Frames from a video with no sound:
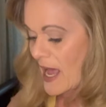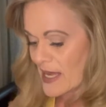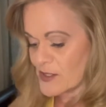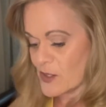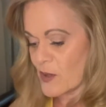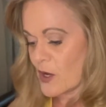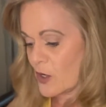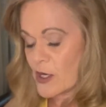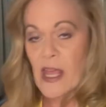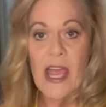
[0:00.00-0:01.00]
I do, a
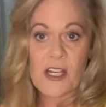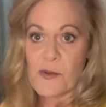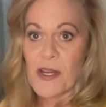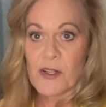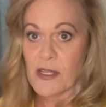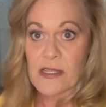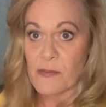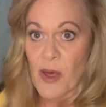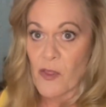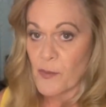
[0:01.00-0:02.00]
good cashmere doesn't
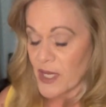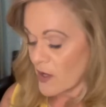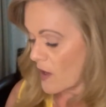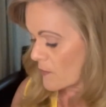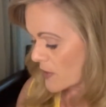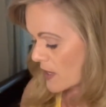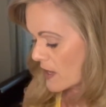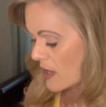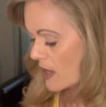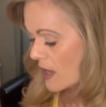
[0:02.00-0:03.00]
bother me at all,
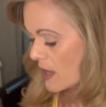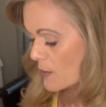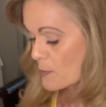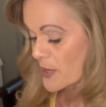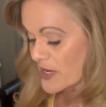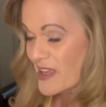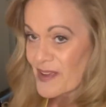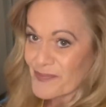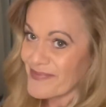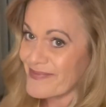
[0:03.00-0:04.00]
but it,
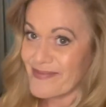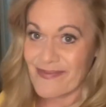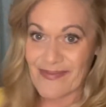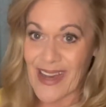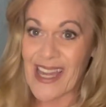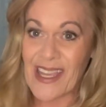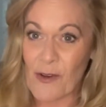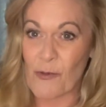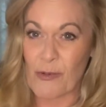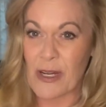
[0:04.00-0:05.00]
I get
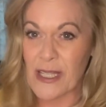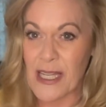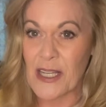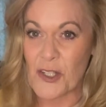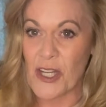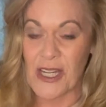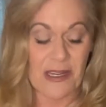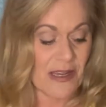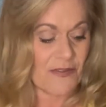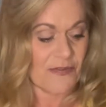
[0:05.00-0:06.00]
really itchy
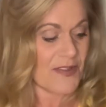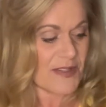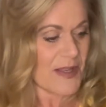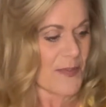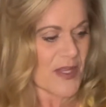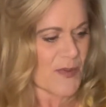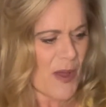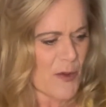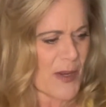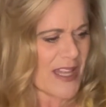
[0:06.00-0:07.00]
if something's
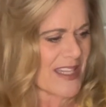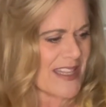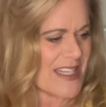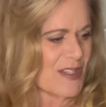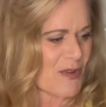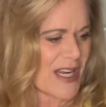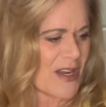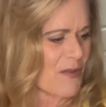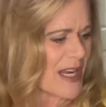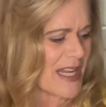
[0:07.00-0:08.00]
bothering me. Like this right here
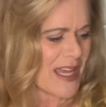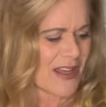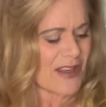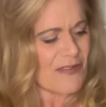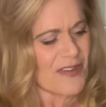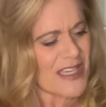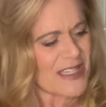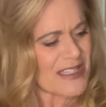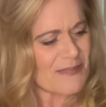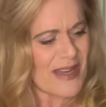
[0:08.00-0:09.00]
right now, I can
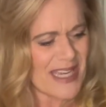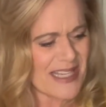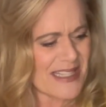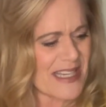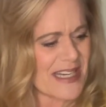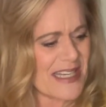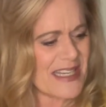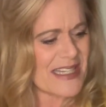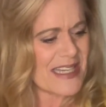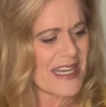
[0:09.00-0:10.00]
feel my hands on
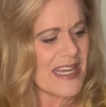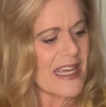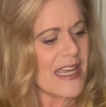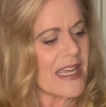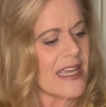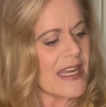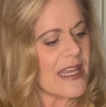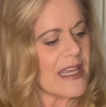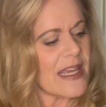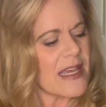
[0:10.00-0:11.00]
it. It
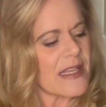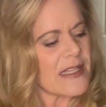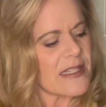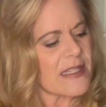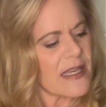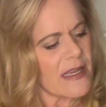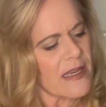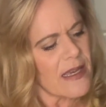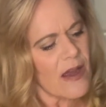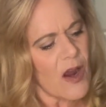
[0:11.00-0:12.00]
is
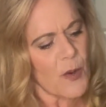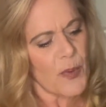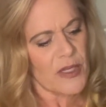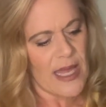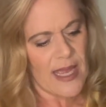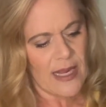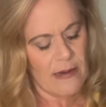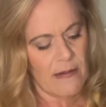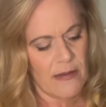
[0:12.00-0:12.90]
Harper Lane.